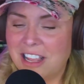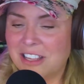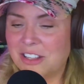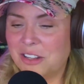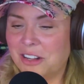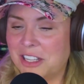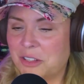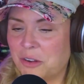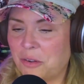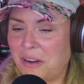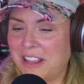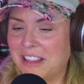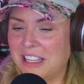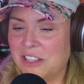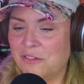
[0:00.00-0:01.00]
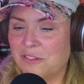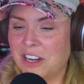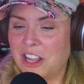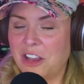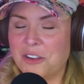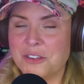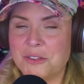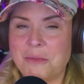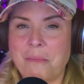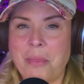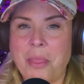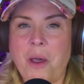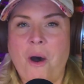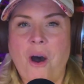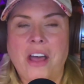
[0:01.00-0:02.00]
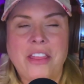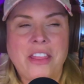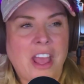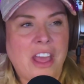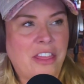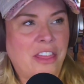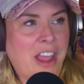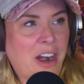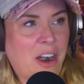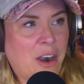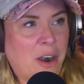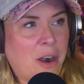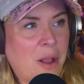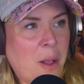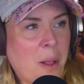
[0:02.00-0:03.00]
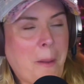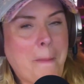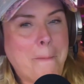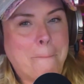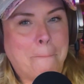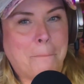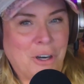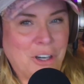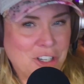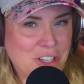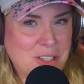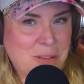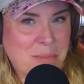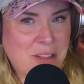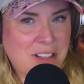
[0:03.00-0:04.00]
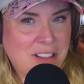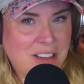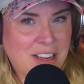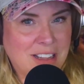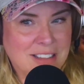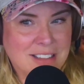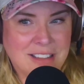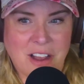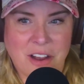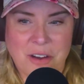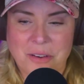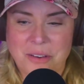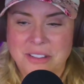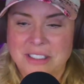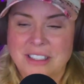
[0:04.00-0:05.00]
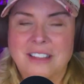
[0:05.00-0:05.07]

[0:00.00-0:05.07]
So let's rate these videos on their purchasability. So